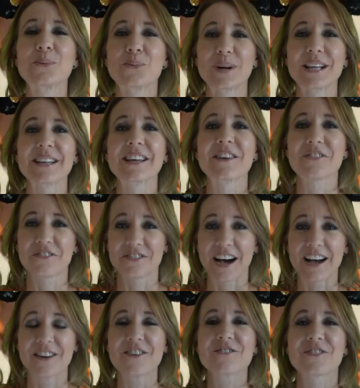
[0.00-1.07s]
really
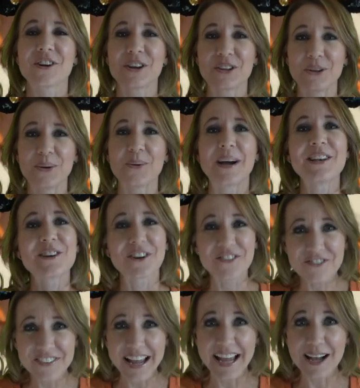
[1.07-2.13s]
fun for you and your
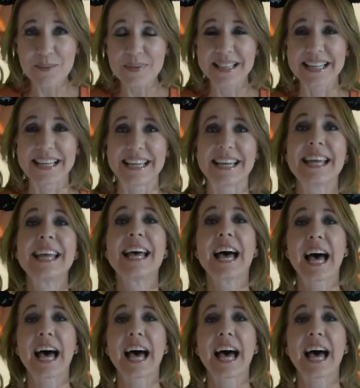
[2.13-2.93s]
family.